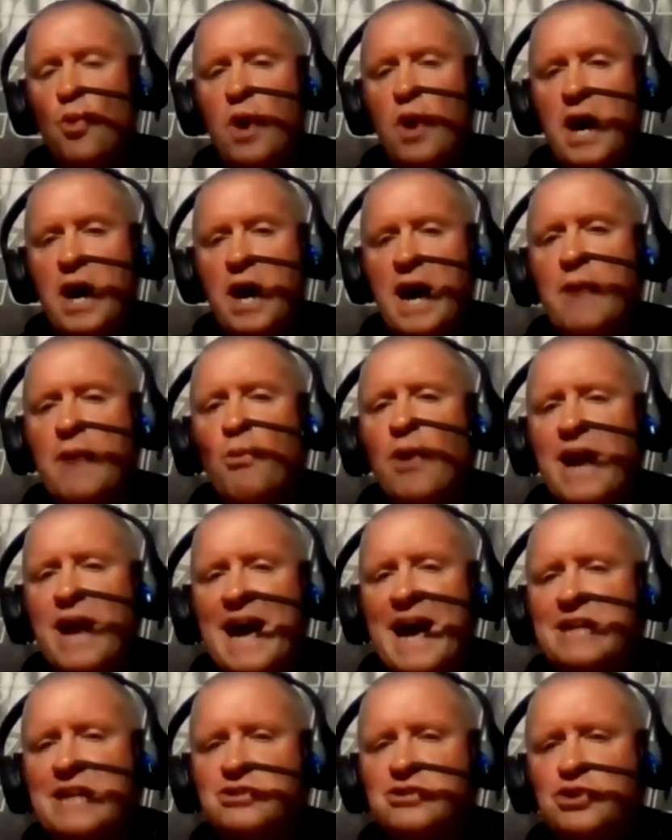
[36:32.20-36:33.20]
I want to
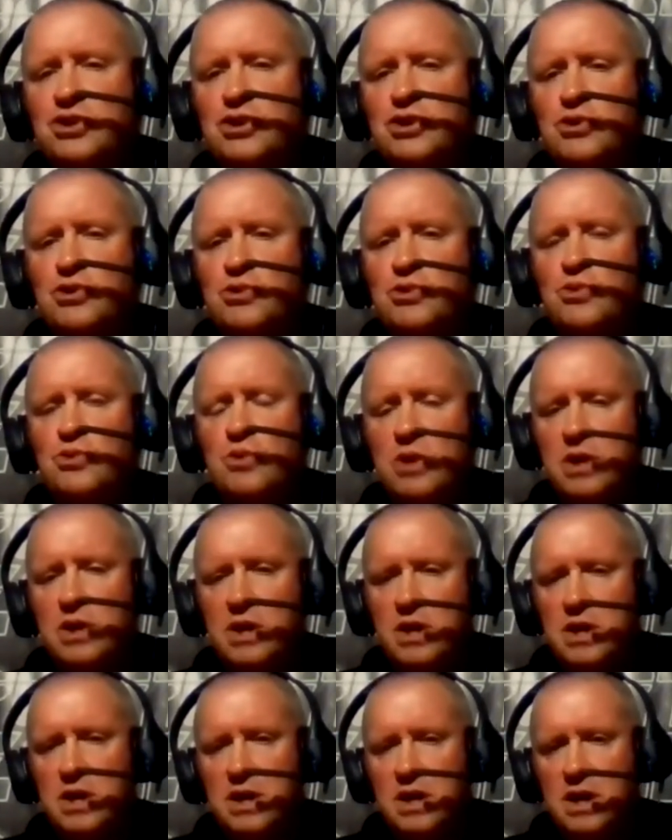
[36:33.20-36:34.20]
ask you,
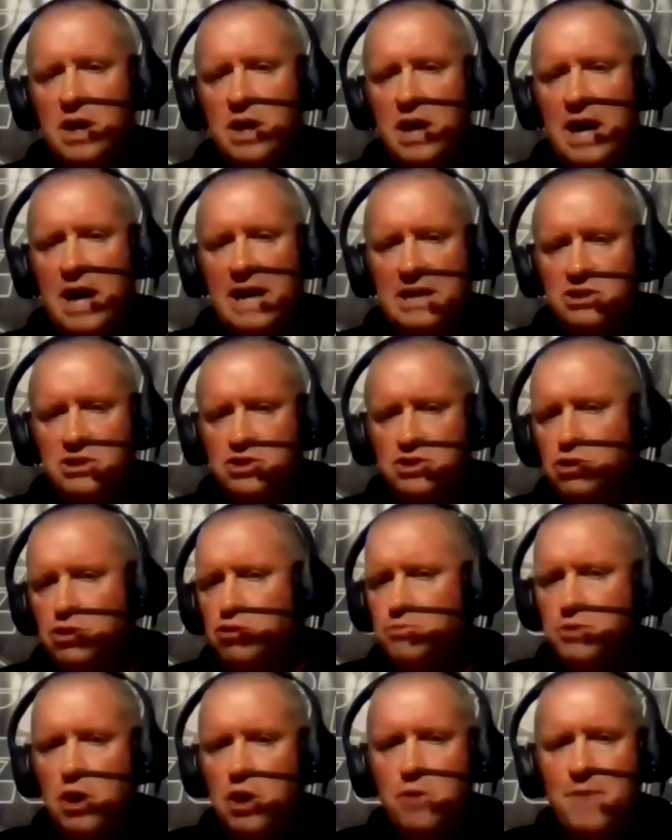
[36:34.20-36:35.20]
I
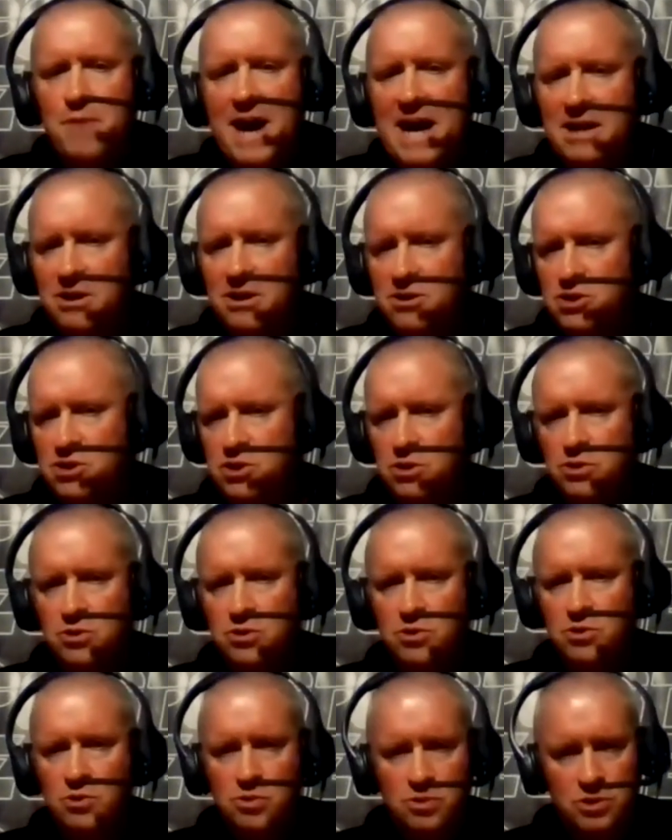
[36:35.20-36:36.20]
assume, go back to
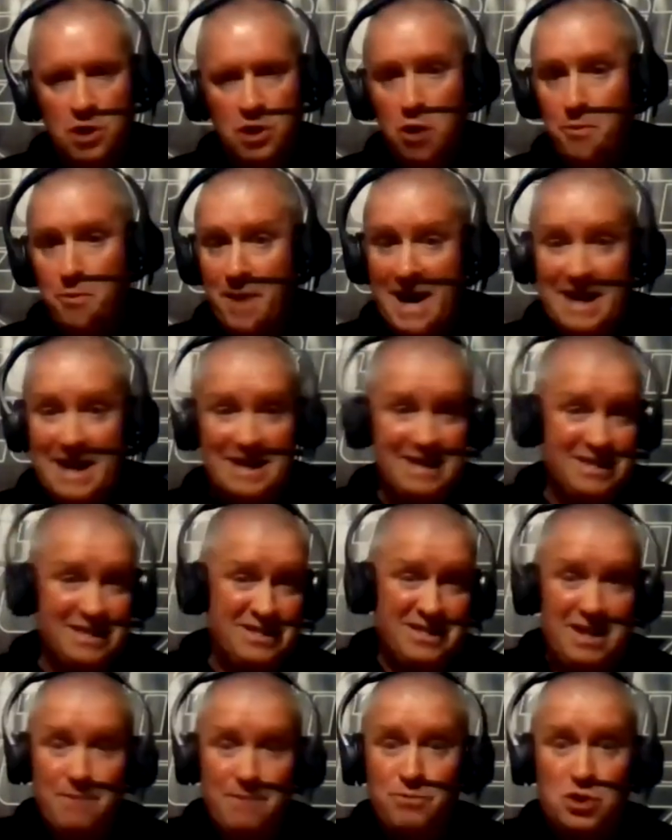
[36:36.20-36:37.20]
school, go back to
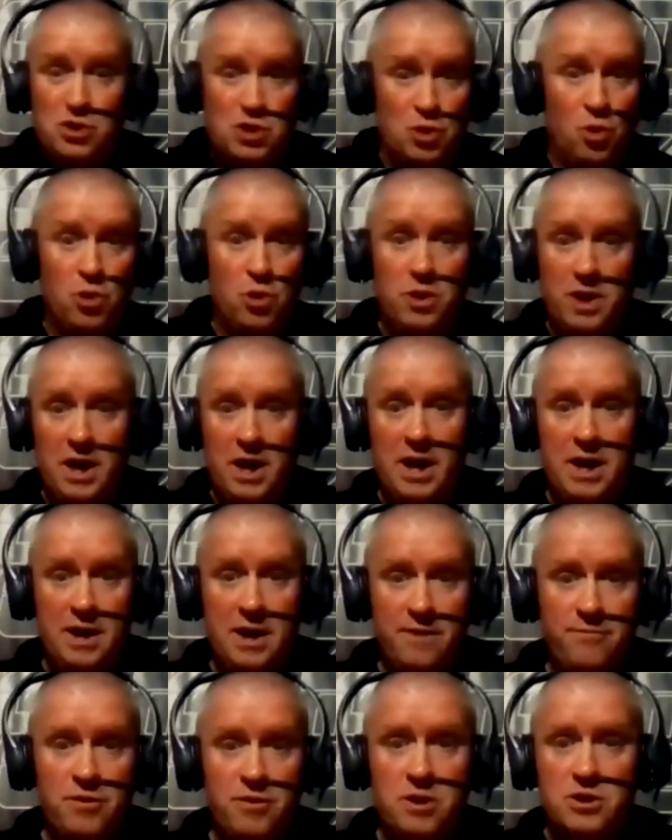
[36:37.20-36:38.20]
some sort
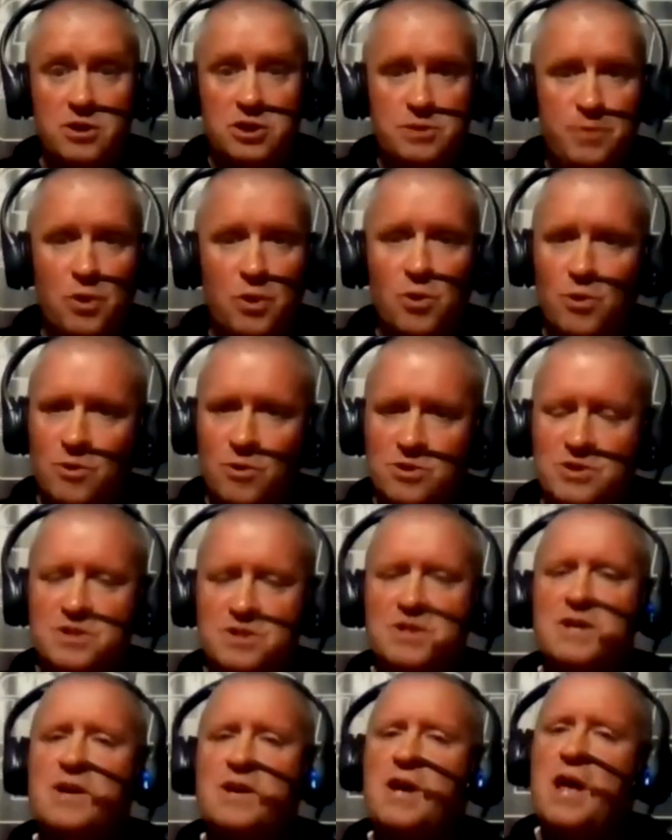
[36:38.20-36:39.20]
of sports.
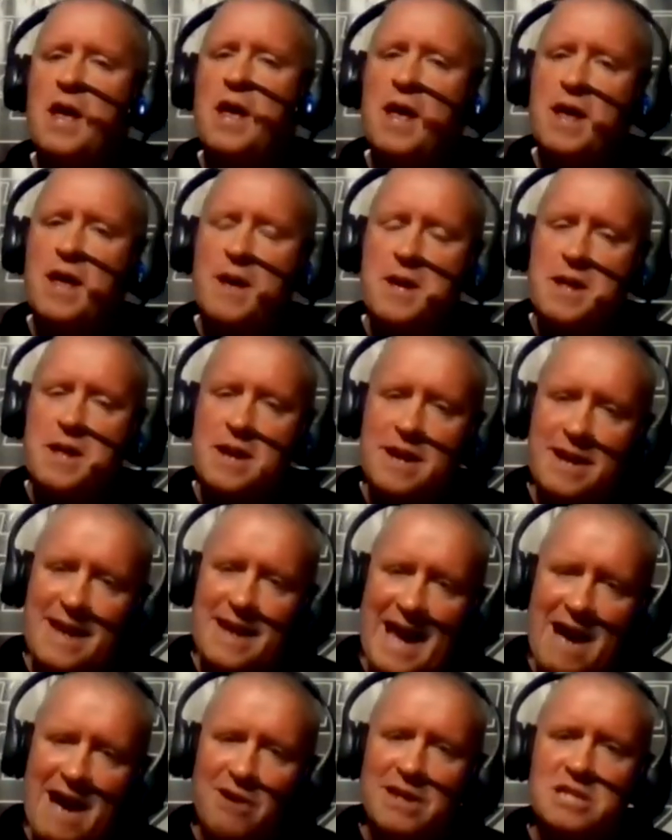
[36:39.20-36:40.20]

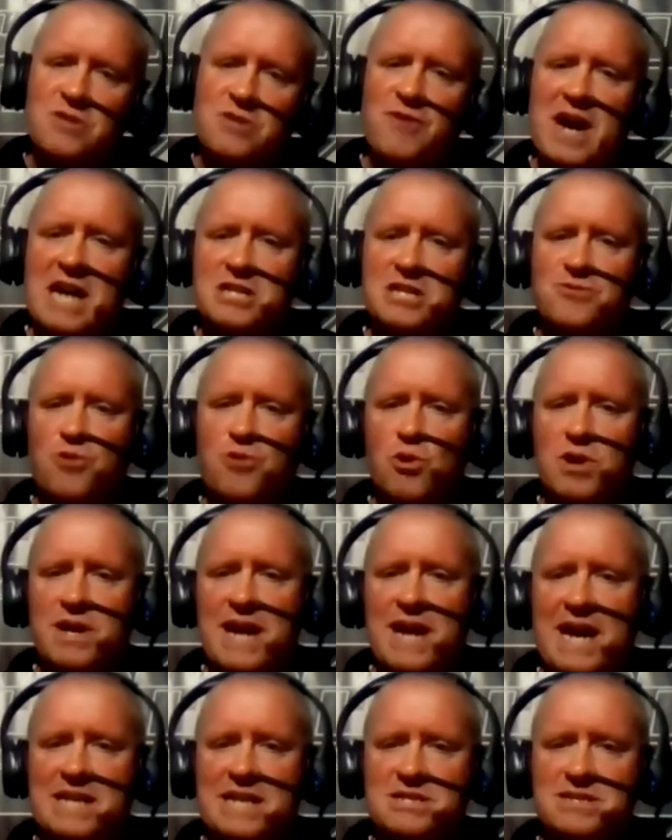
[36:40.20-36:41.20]
Now let's fast forward and
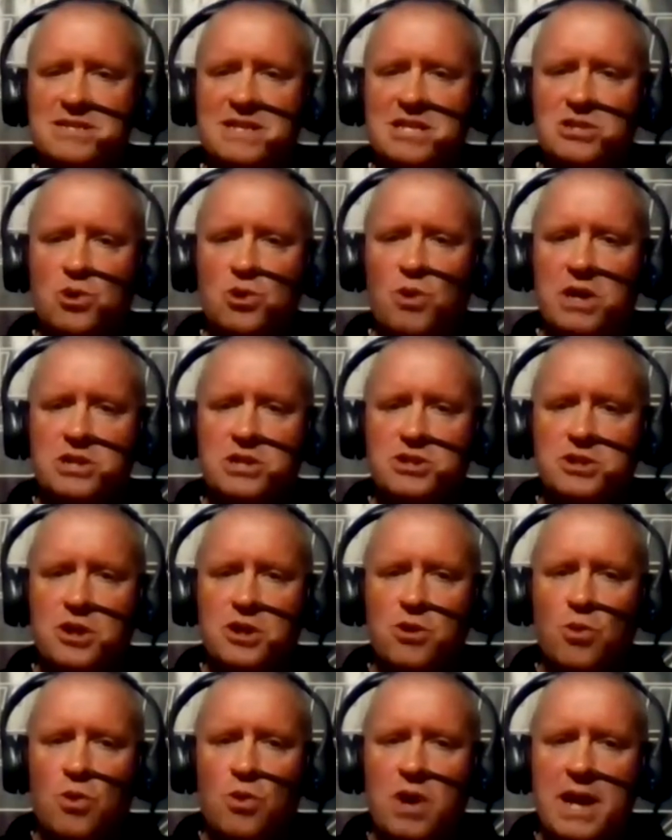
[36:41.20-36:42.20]
ask this question.
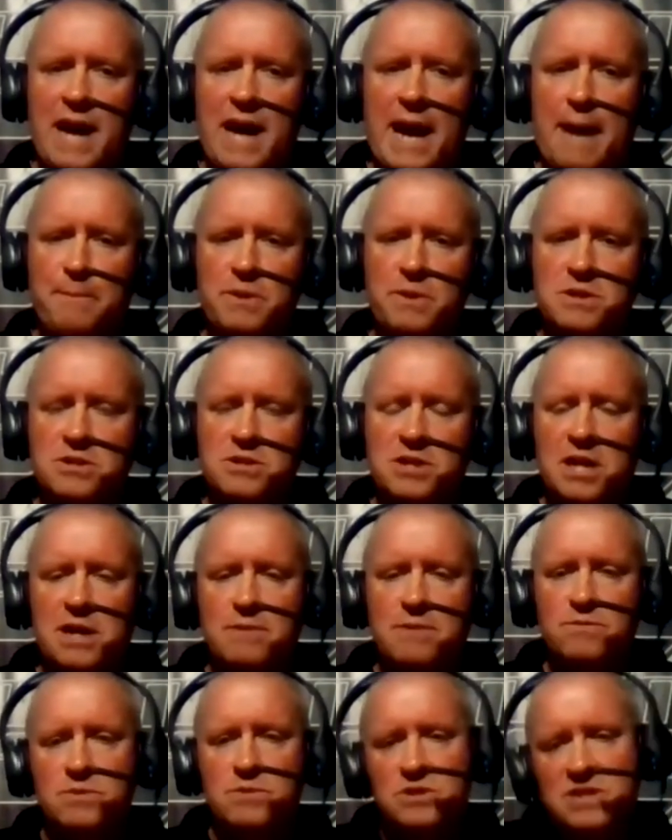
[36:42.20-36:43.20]
What happens
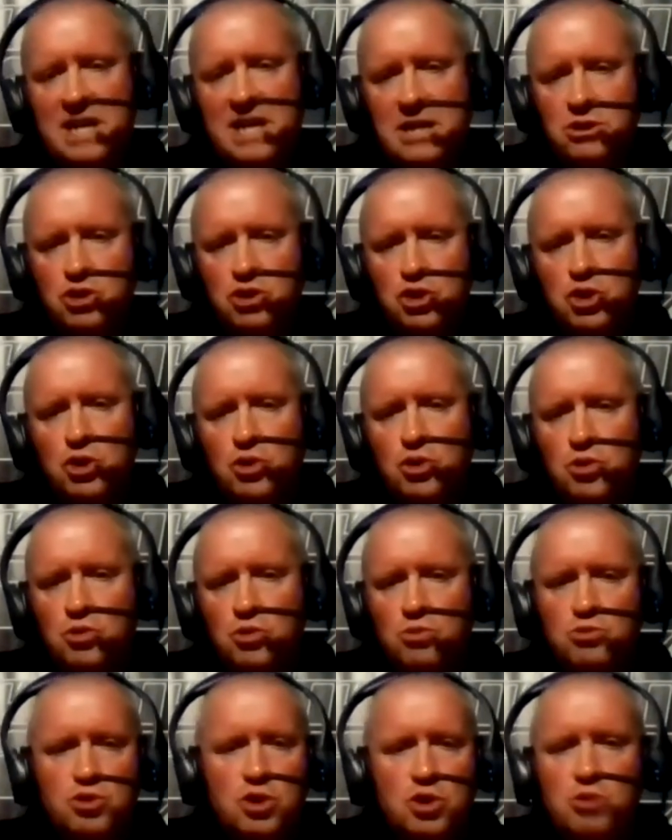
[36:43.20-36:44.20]
come, say,
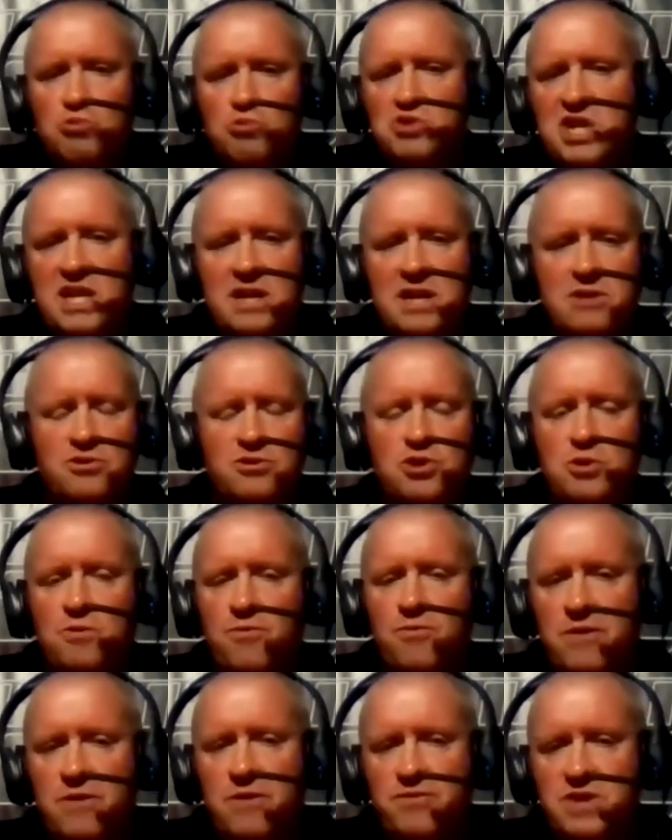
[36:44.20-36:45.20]
June 10th, June
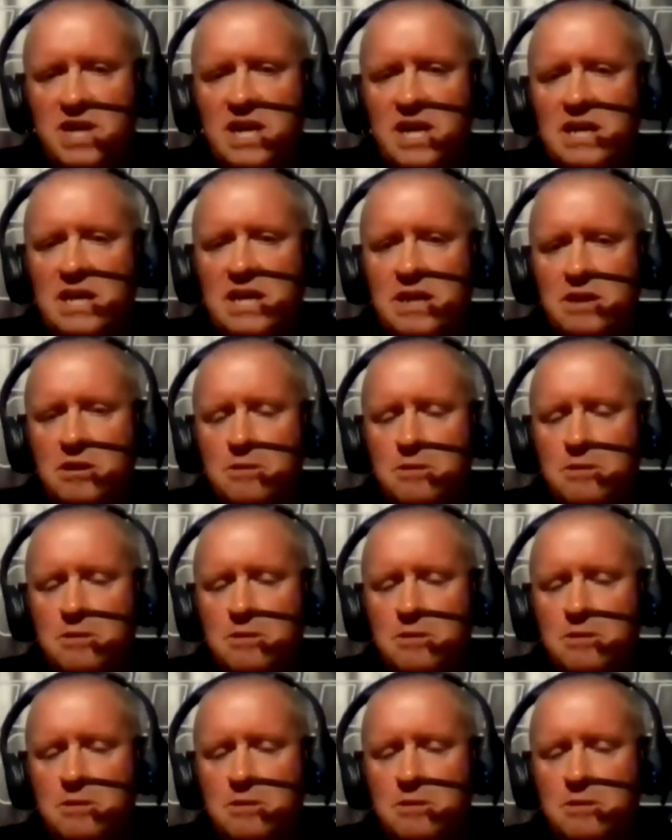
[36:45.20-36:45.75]
15th,